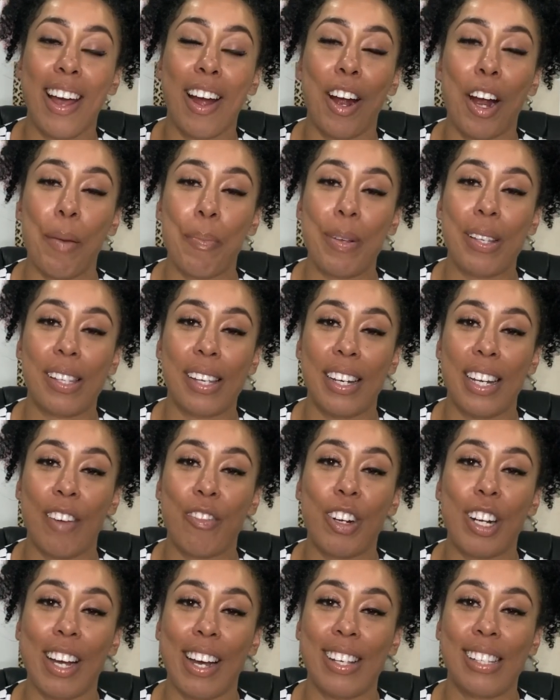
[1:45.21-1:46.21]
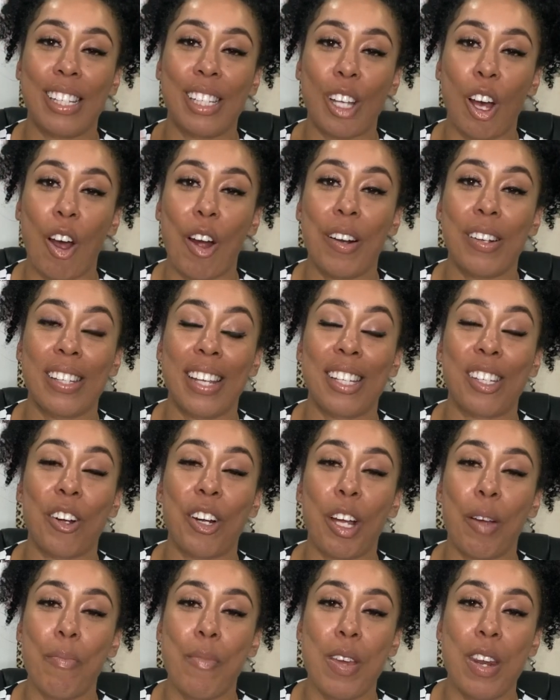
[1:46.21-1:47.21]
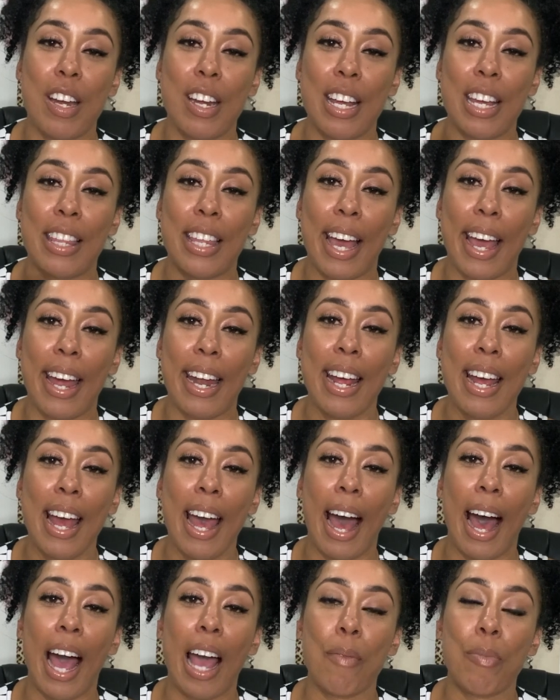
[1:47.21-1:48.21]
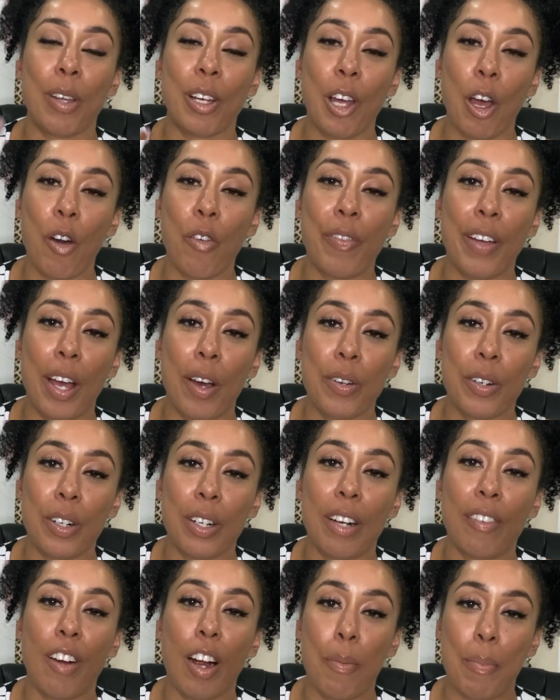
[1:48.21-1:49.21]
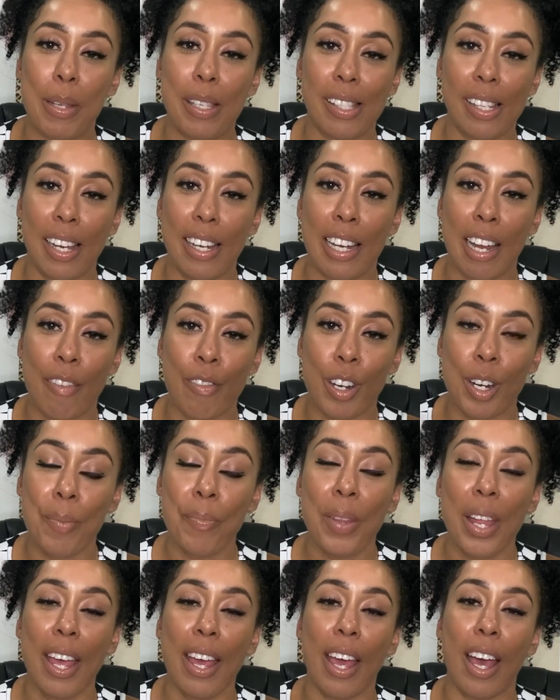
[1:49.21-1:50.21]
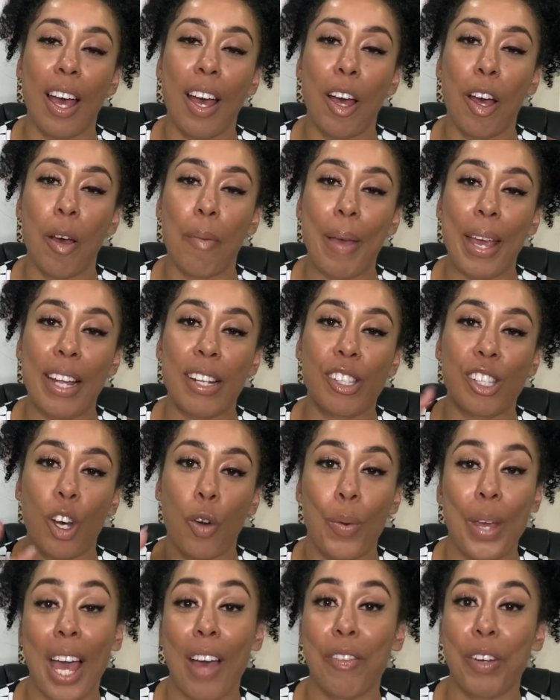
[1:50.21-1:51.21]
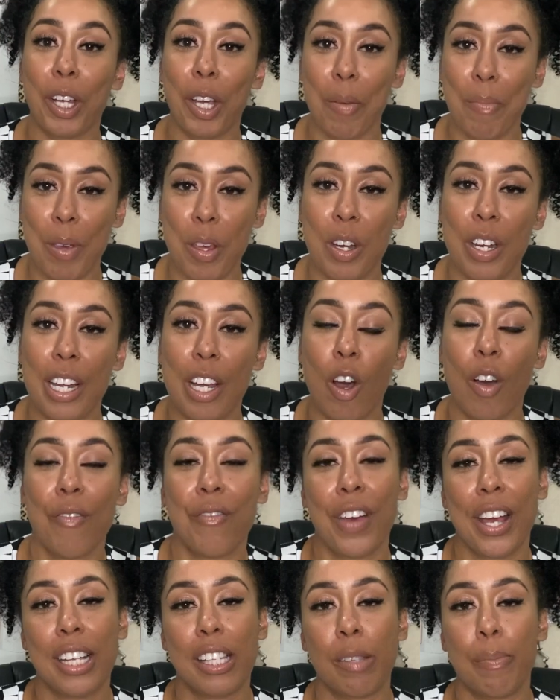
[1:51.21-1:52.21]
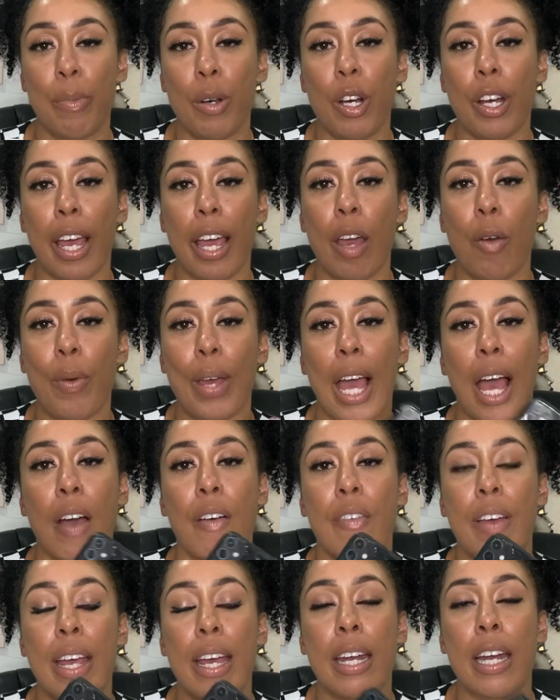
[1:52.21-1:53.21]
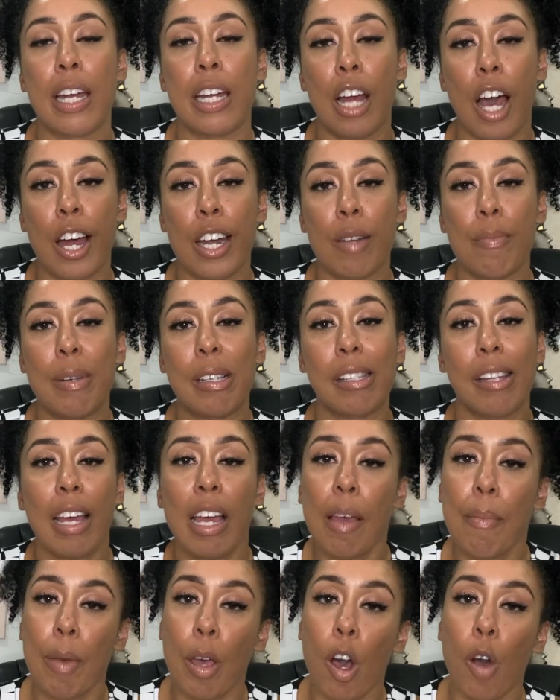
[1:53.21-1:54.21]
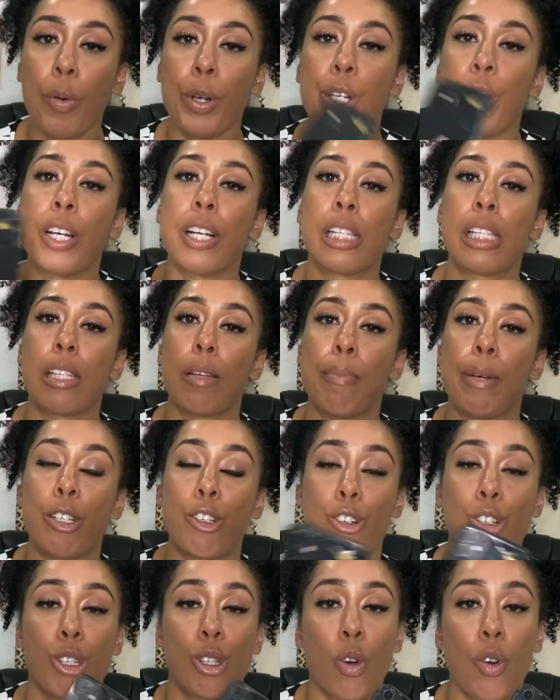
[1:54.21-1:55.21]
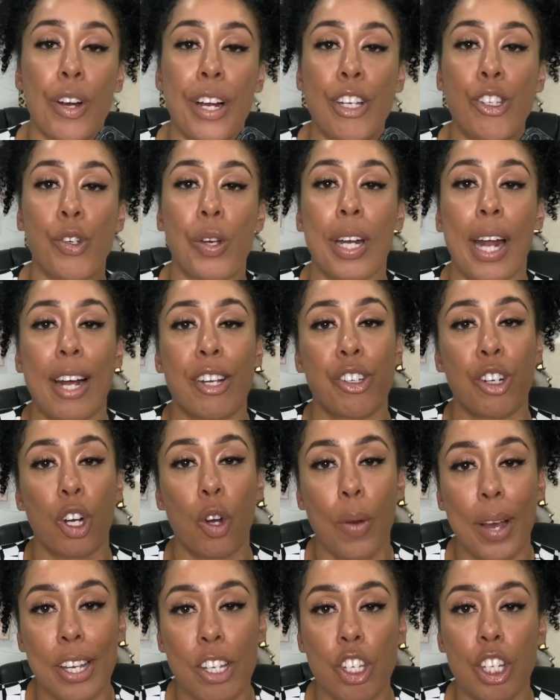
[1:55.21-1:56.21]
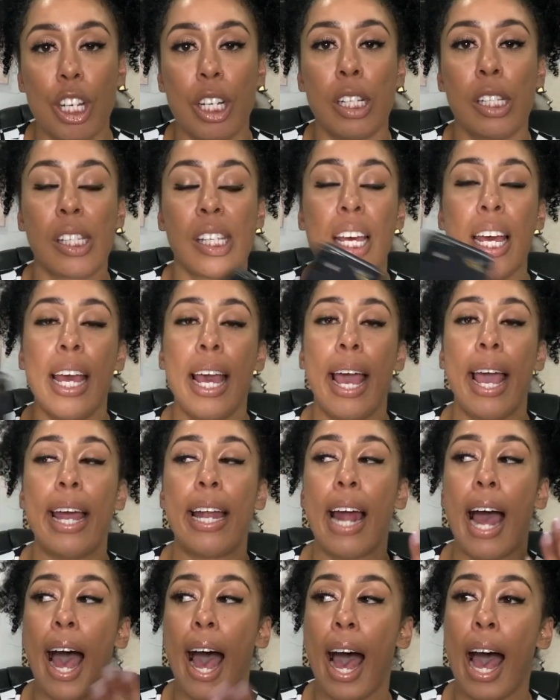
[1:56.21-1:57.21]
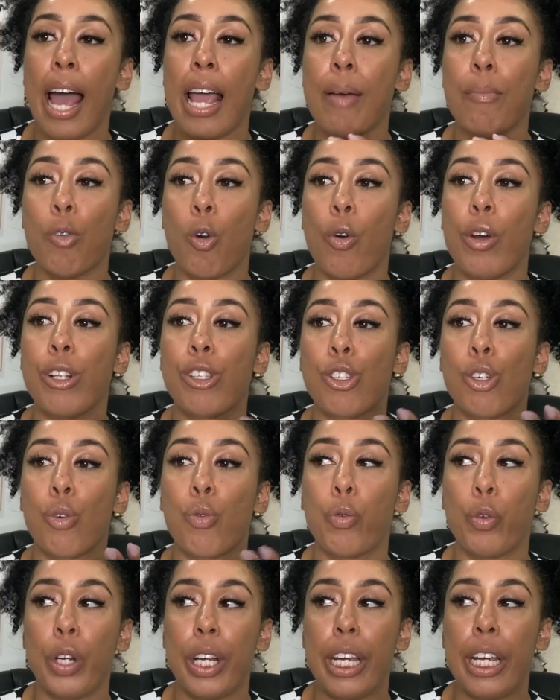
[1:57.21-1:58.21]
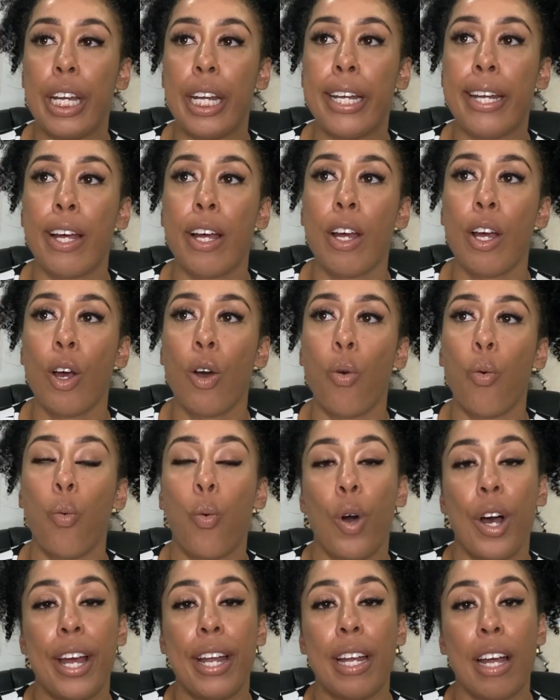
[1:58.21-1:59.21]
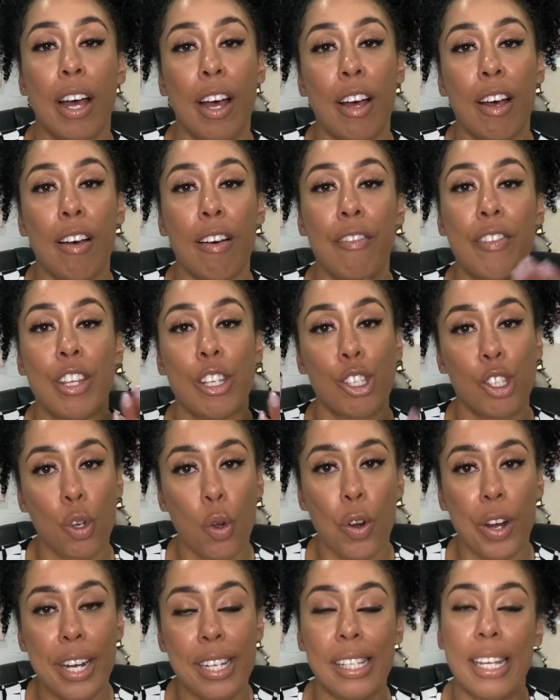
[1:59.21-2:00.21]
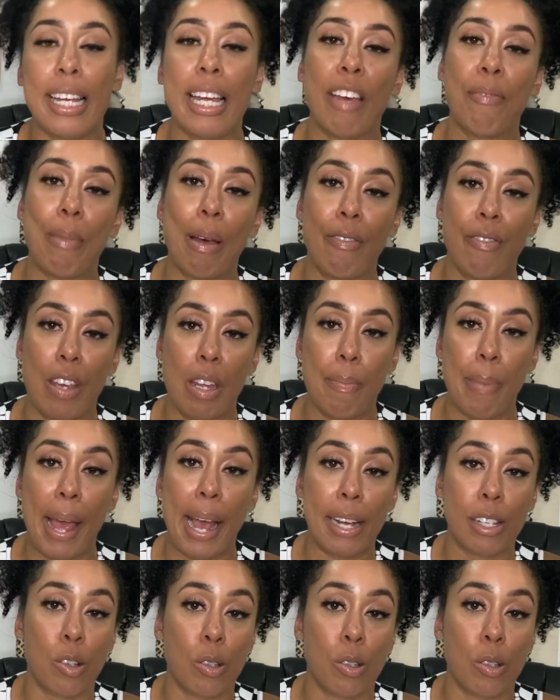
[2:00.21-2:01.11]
Our Herpes Can Never cousins are, is our community that I am the co-founder of Herpes Can Never. Um, and so we have a community on Facebook and we have an anonymous email where you could submit your stories, you can ask your questions, and I am going to read one of the stories and give my feedback.